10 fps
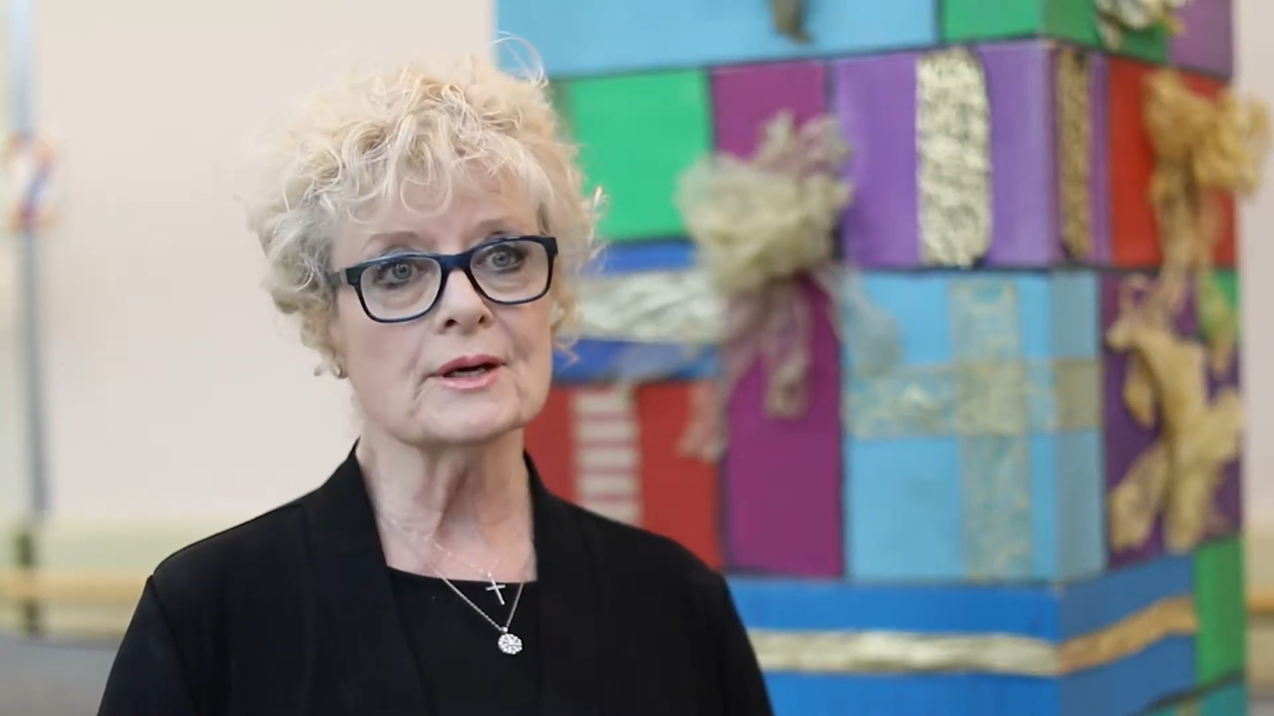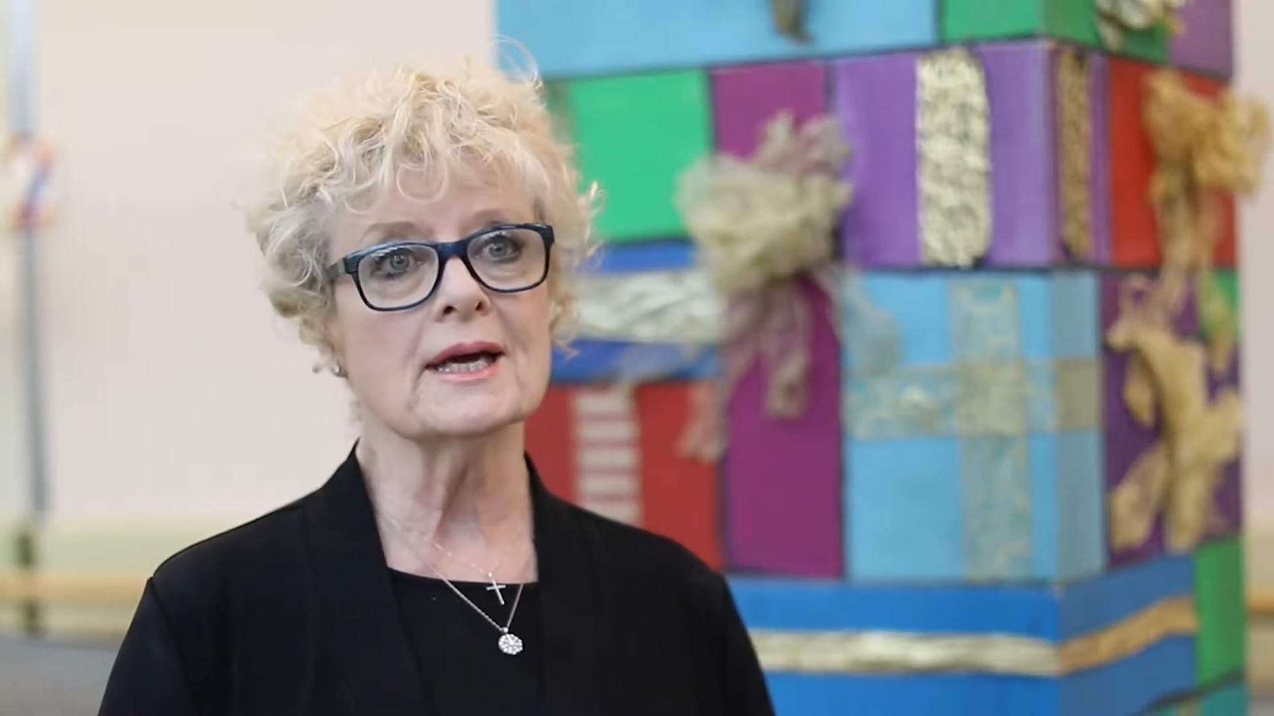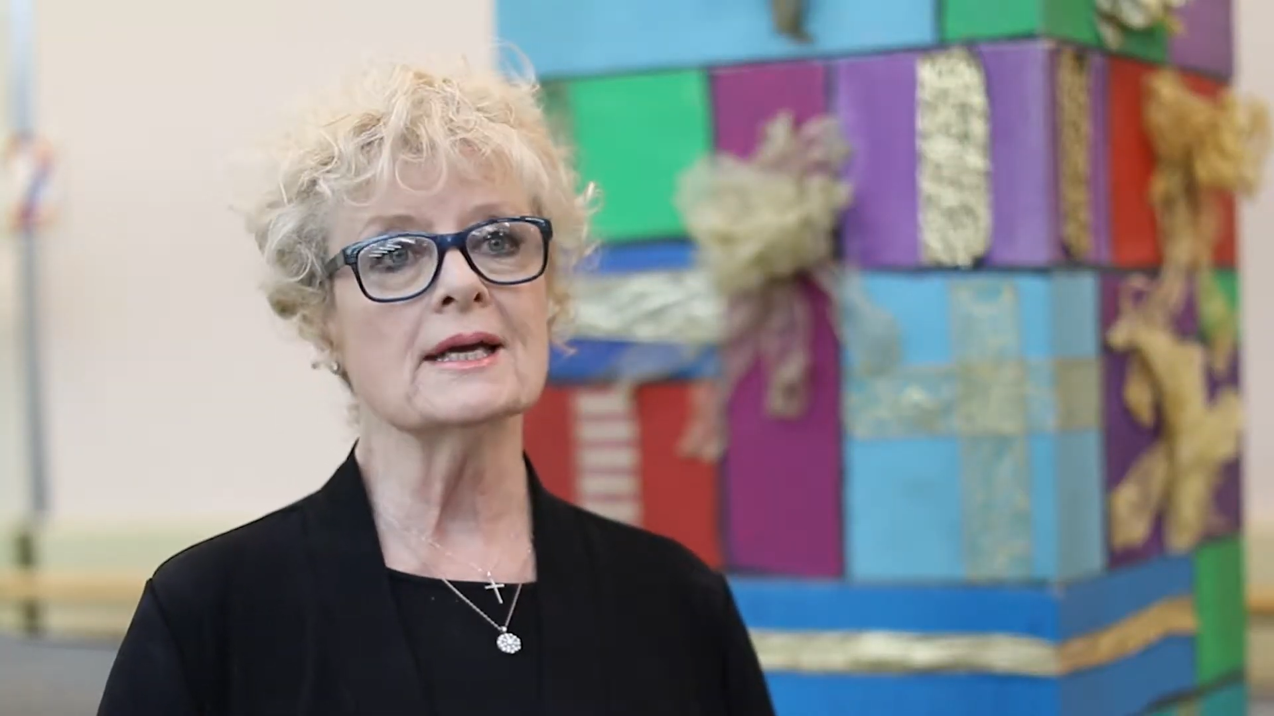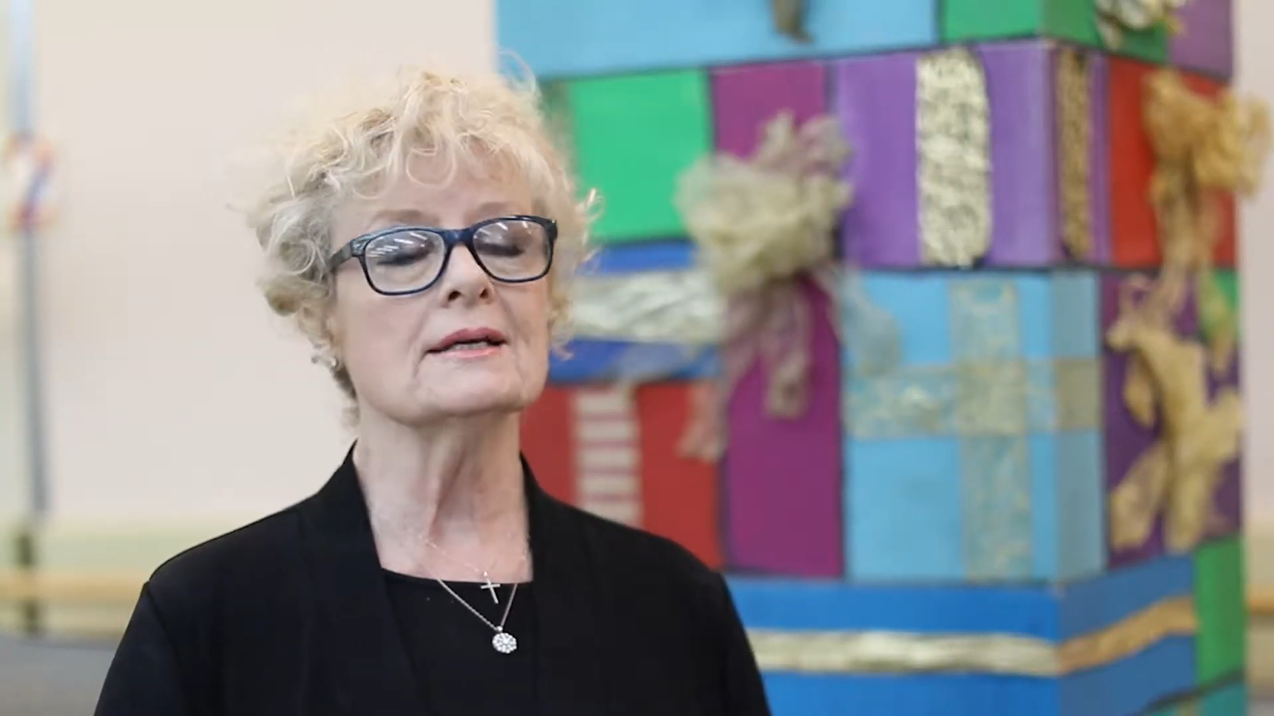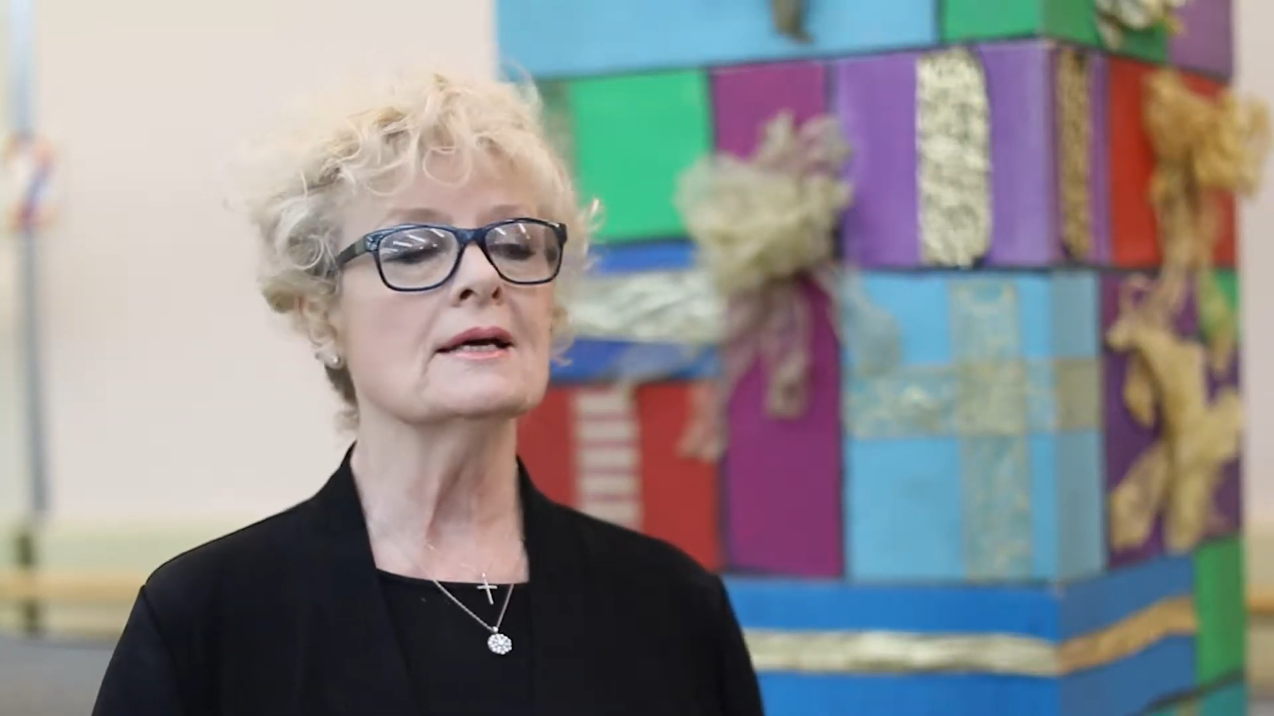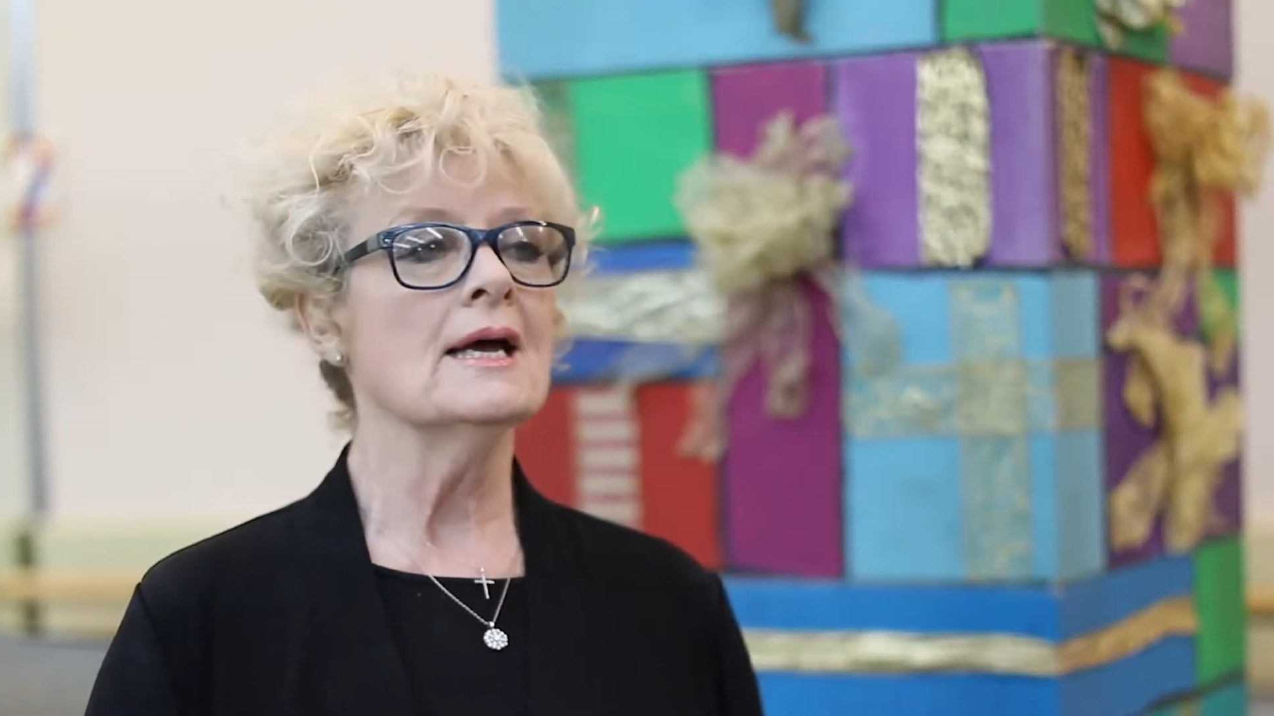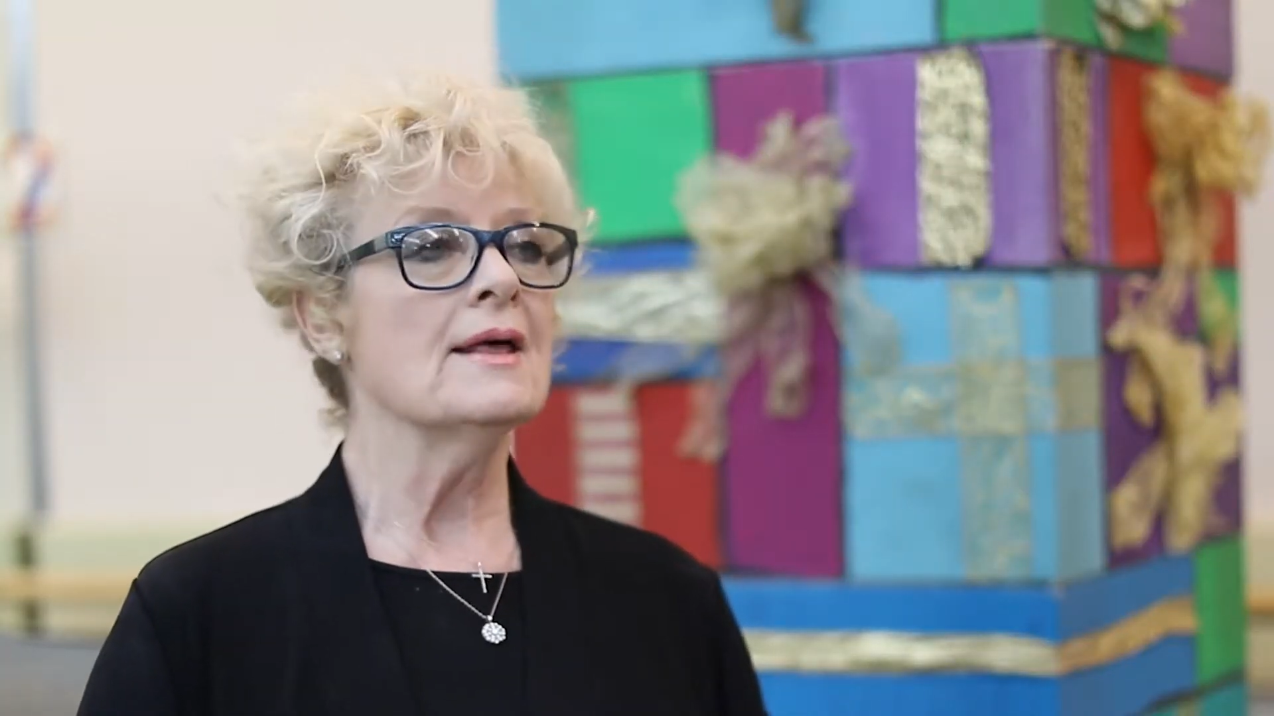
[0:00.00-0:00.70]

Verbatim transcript: and